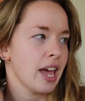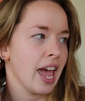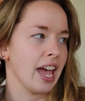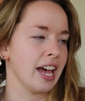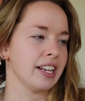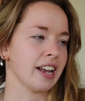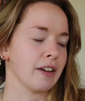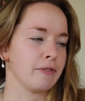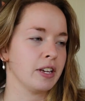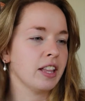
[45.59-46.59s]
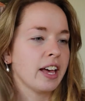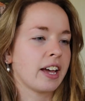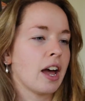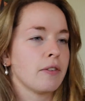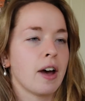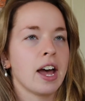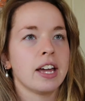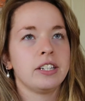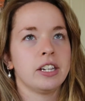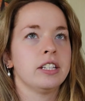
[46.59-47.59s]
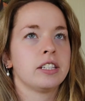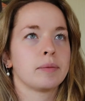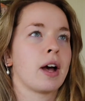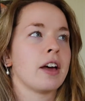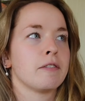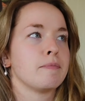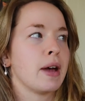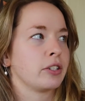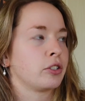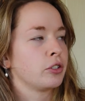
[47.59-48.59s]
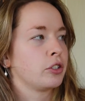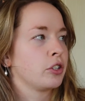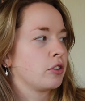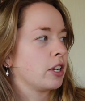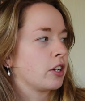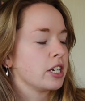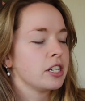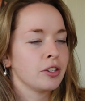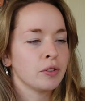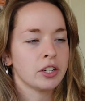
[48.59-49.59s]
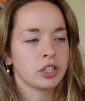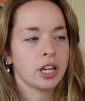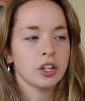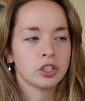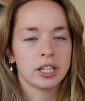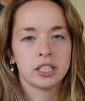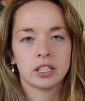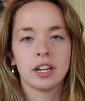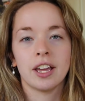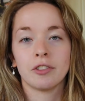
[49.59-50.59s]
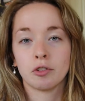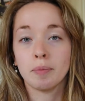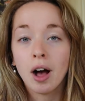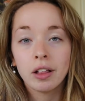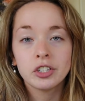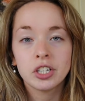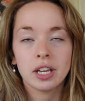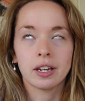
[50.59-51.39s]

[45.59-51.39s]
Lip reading: And I feel like if I did some kind of master's degree or continued education, I'd study anthropology.